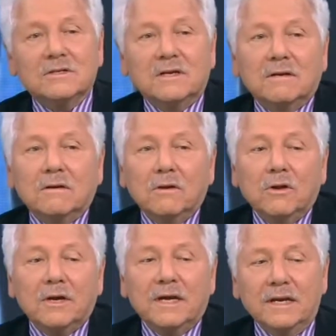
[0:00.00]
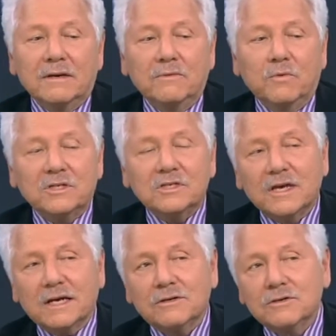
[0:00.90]
that look at which
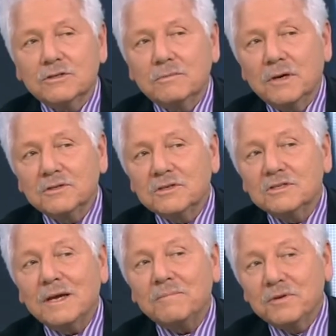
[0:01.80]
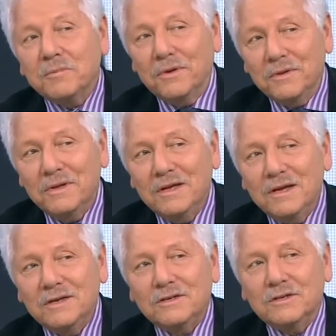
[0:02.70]
sectors are most susceptible
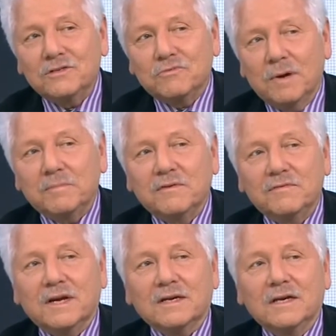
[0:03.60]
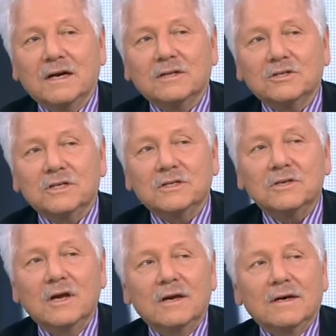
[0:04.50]
to disruptive
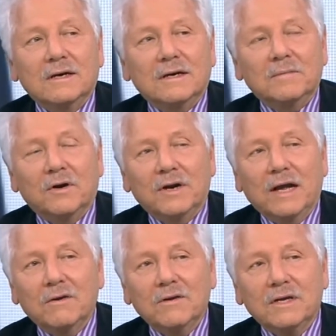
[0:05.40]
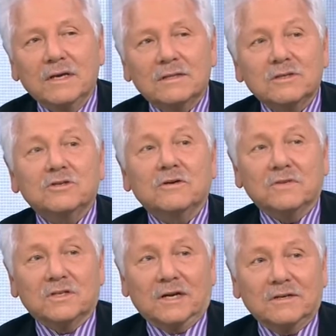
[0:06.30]
technologies are now looking at the
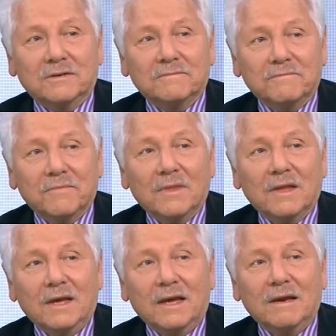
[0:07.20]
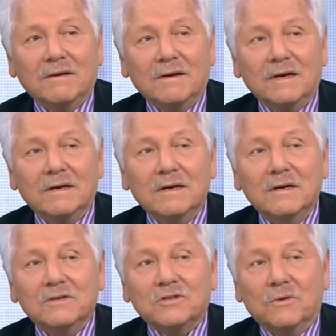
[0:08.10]
service sector. And
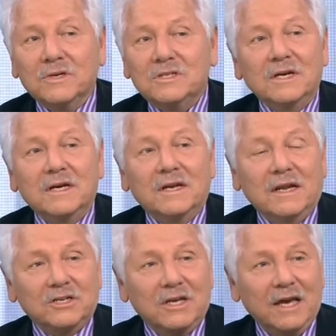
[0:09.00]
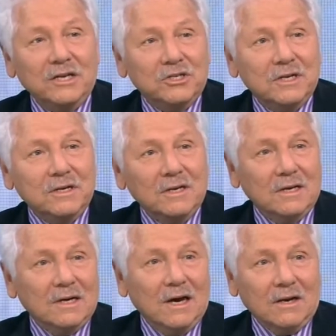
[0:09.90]
so we see it in education,
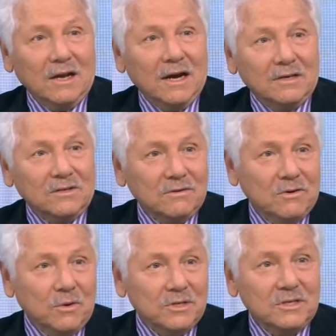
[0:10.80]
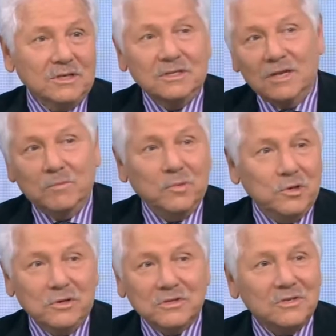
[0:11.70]
online courses and
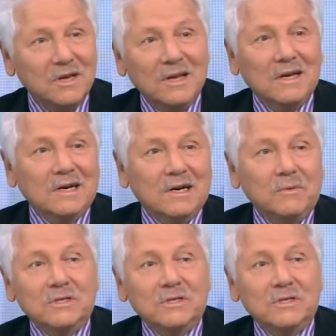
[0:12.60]
MOOCs. We